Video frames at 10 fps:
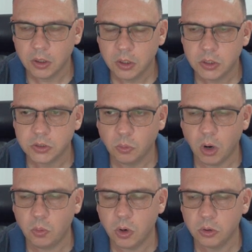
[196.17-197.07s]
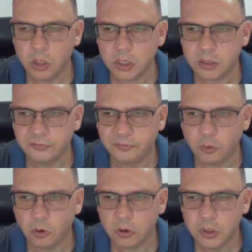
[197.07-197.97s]
So what we're looking
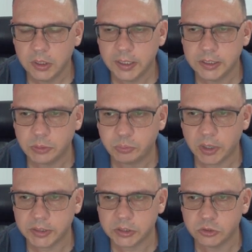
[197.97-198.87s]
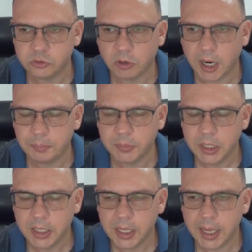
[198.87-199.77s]
for is the price to drop
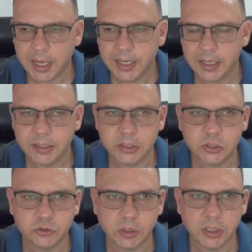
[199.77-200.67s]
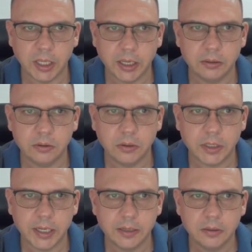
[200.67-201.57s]
and hit this trend line.
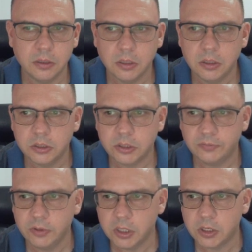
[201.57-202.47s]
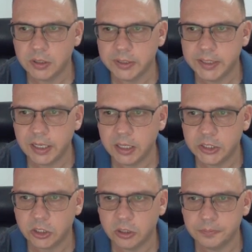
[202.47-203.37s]
Okay, so if you look on the daily
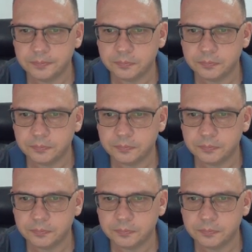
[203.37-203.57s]
chart,